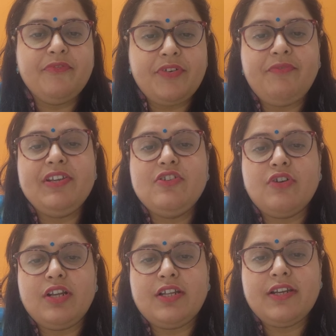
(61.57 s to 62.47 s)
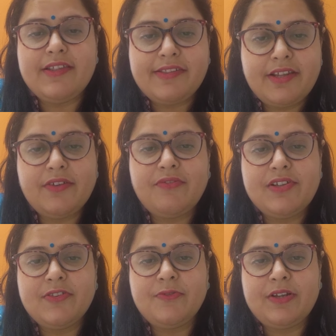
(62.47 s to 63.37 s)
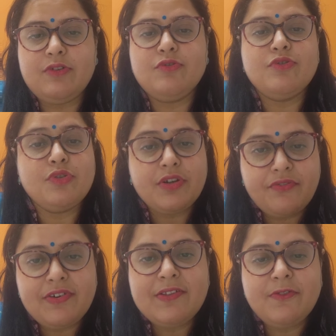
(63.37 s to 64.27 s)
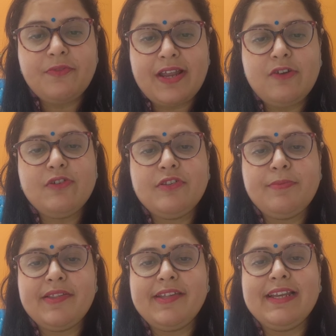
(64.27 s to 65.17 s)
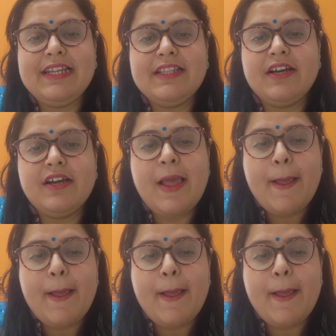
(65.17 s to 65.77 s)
$50 is the reference value. So reference value is basically the